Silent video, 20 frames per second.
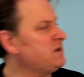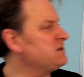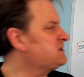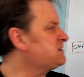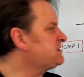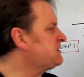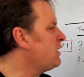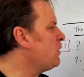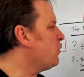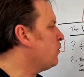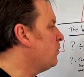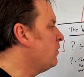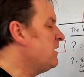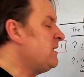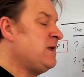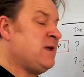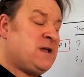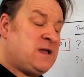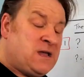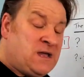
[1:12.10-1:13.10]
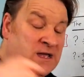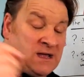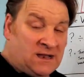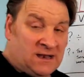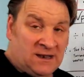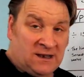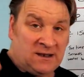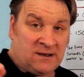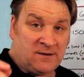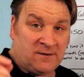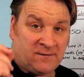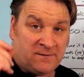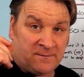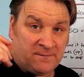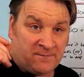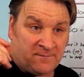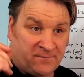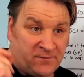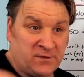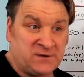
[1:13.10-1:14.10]
so
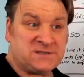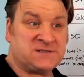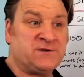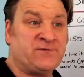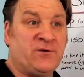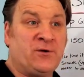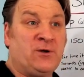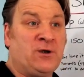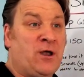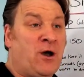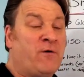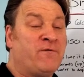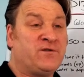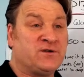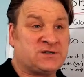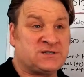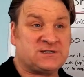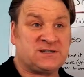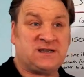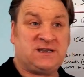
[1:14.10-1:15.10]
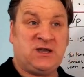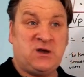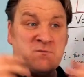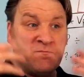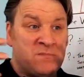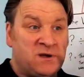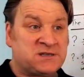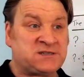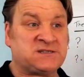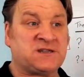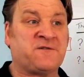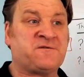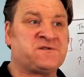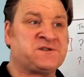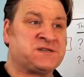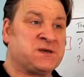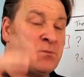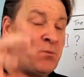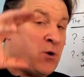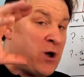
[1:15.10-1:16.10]
first of all, obviously you must have
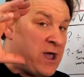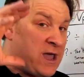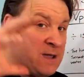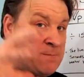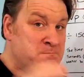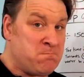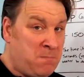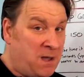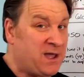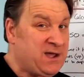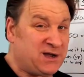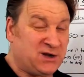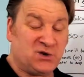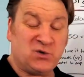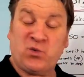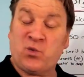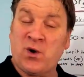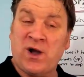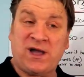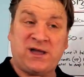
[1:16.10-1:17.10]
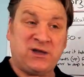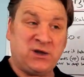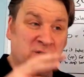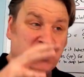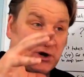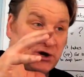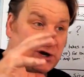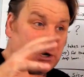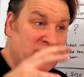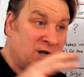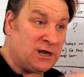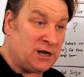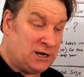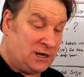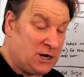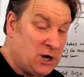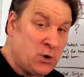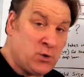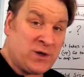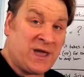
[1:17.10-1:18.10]
somewhere in mind where you're gonna
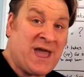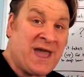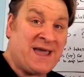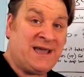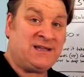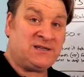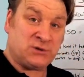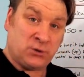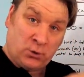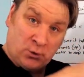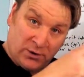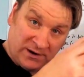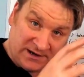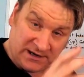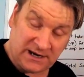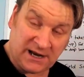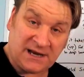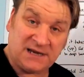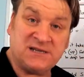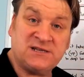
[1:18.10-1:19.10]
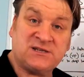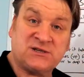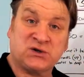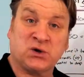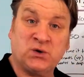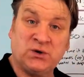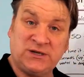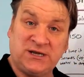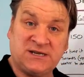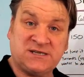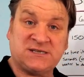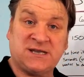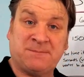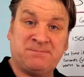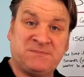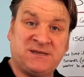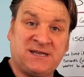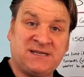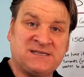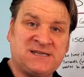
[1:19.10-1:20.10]
locate or install your
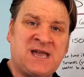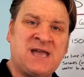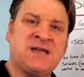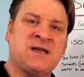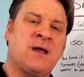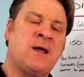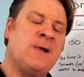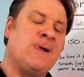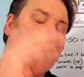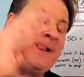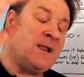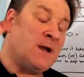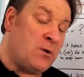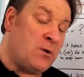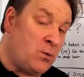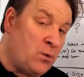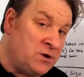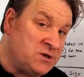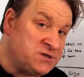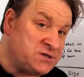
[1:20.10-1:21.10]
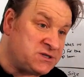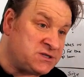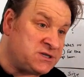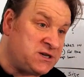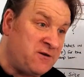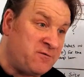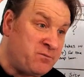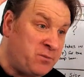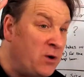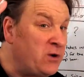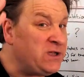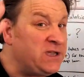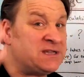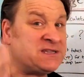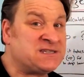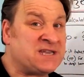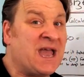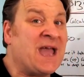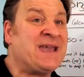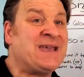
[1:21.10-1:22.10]
septic tank. Once you've put
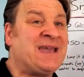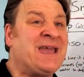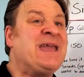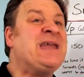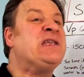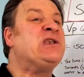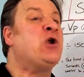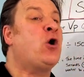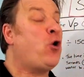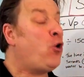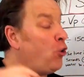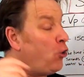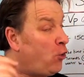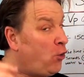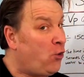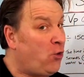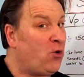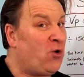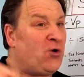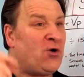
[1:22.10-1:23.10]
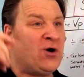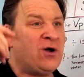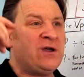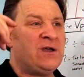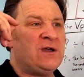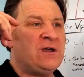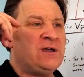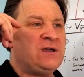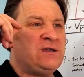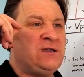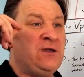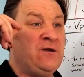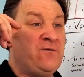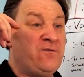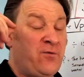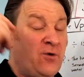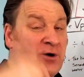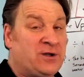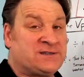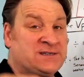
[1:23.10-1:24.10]
your tank in or
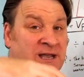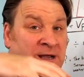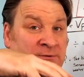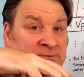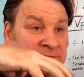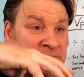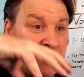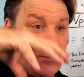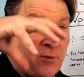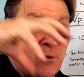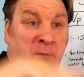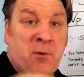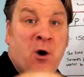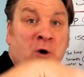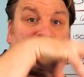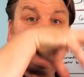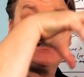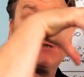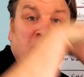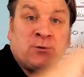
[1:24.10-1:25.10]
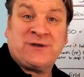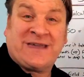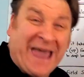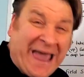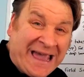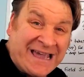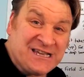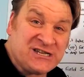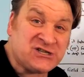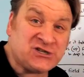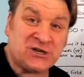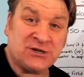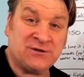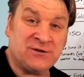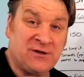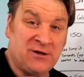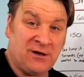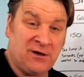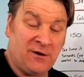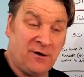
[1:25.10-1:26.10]
you've worked out the proposed
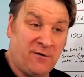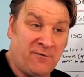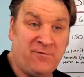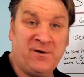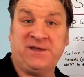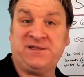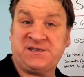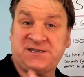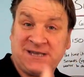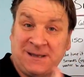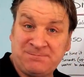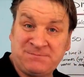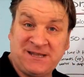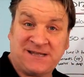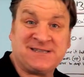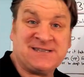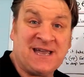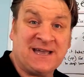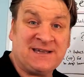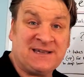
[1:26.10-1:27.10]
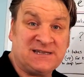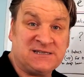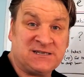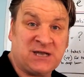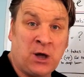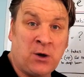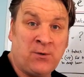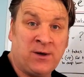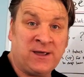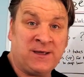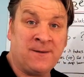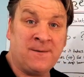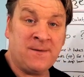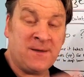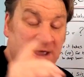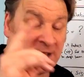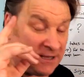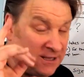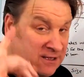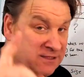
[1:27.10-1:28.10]
location of where the septic tank is going,
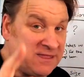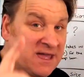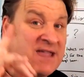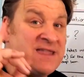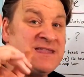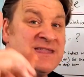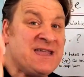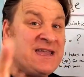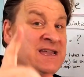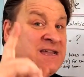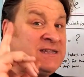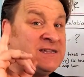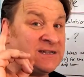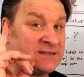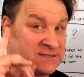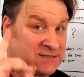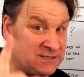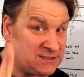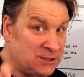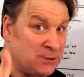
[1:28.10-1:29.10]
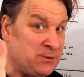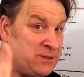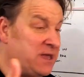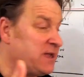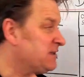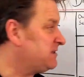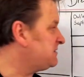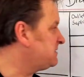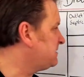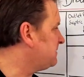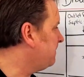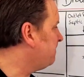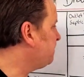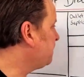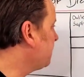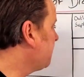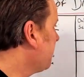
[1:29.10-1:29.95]
you then need to do this.